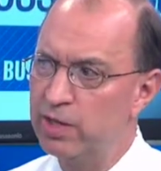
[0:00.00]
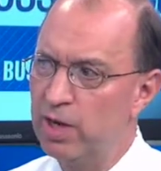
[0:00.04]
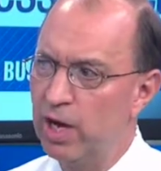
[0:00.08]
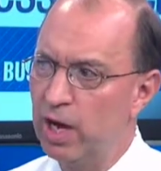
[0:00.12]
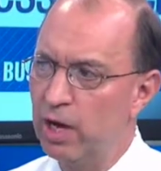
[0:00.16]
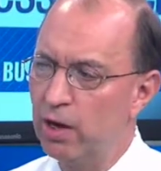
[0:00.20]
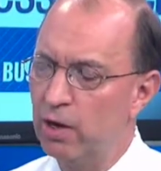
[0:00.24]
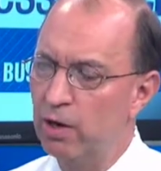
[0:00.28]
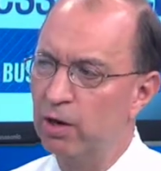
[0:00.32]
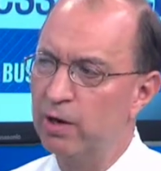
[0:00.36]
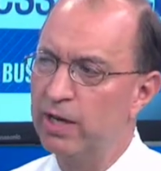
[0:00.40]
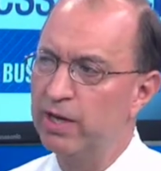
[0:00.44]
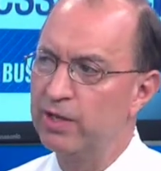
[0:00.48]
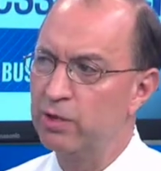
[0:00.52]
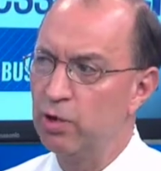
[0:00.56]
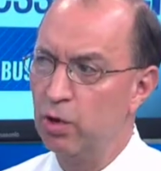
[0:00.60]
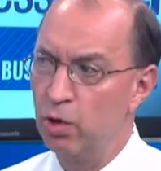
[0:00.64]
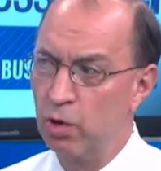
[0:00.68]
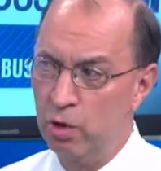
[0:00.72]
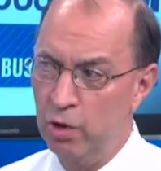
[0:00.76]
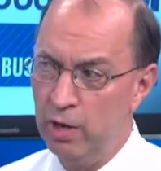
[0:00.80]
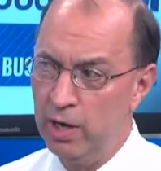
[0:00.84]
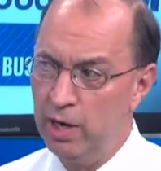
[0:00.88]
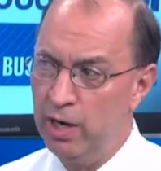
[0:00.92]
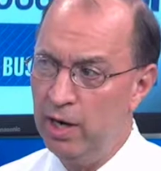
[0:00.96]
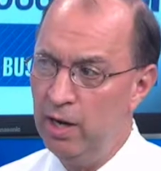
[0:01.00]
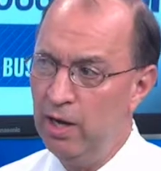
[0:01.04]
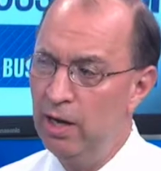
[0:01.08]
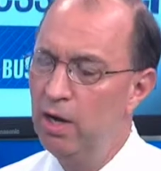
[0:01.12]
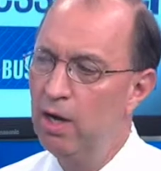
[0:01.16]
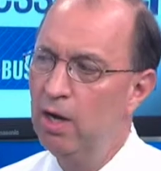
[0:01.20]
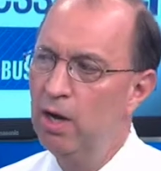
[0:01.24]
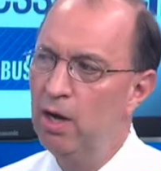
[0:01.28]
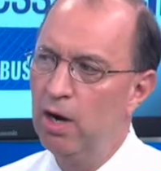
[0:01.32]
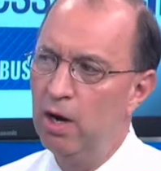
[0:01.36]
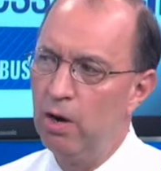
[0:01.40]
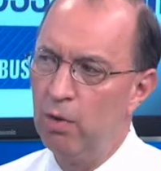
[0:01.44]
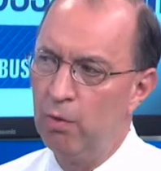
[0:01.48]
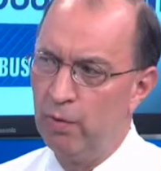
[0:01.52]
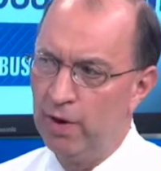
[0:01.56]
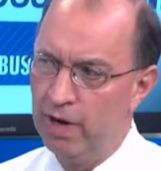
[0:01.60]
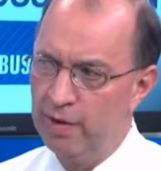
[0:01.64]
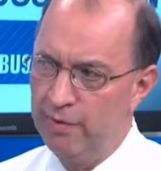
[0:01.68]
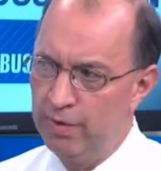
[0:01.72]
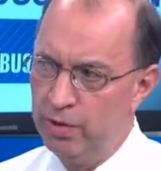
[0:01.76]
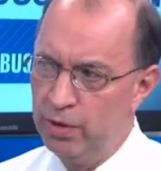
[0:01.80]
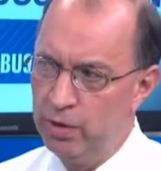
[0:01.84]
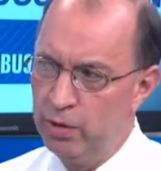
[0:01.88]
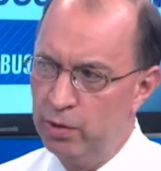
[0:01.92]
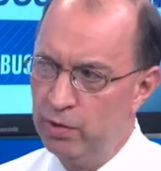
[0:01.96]
dollar is hurting
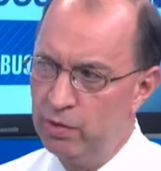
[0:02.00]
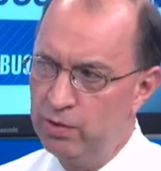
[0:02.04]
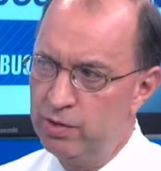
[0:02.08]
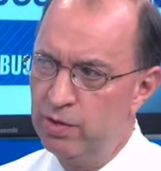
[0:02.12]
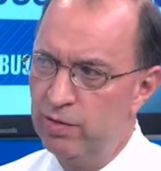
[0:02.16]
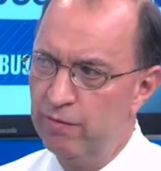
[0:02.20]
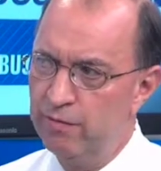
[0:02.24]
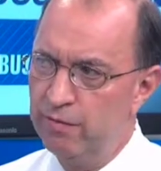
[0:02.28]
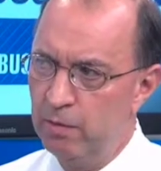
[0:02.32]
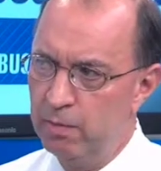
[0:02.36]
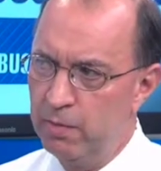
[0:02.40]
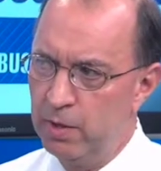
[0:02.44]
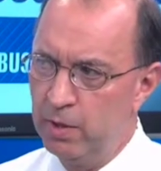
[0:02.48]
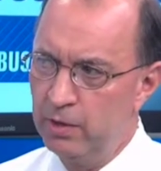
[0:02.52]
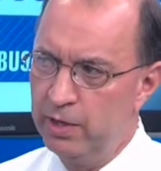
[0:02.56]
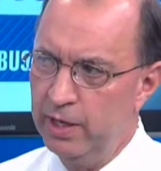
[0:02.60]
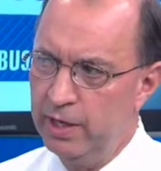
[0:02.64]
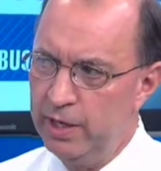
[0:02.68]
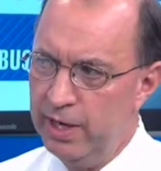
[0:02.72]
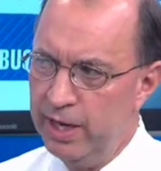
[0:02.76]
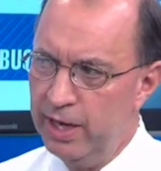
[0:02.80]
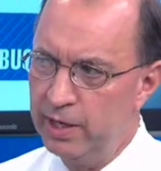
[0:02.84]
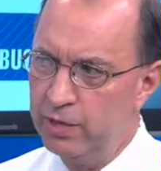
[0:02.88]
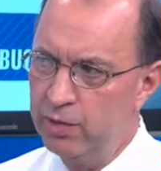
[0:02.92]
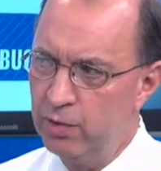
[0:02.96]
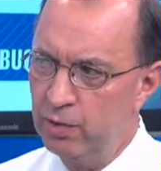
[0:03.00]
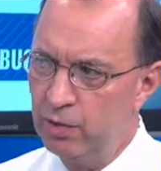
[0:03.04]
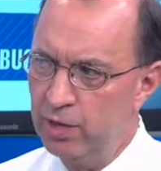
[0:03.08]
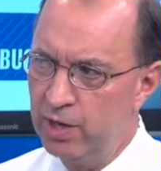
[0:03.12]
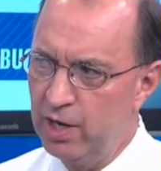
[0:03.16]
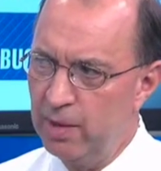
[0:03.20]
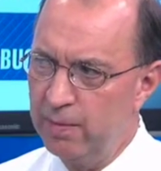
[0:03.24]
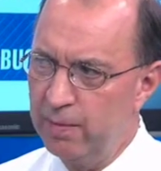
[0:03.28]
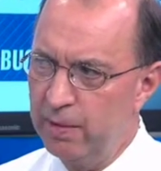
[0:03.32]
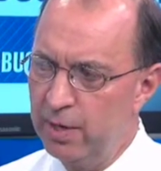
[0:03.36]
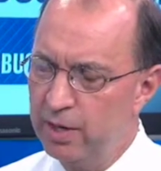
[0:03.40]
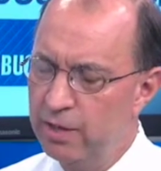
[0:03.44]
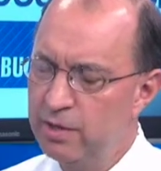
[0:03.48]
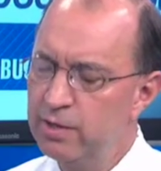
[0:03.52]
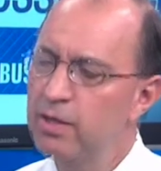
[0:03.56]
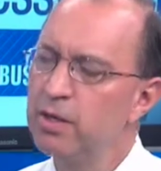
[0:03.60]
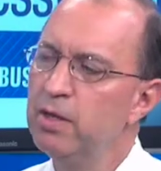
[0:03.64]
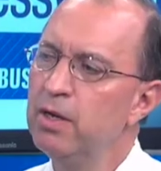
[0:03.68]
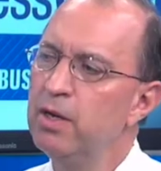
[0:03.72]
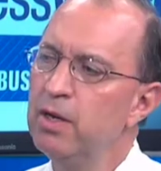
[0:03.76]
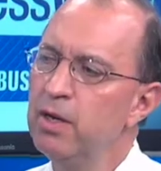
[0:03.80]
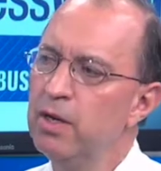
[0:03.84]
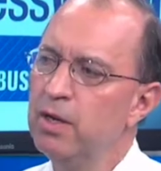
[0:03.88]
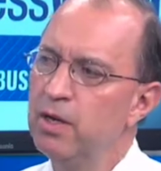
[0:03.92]
revenues for multinational companies.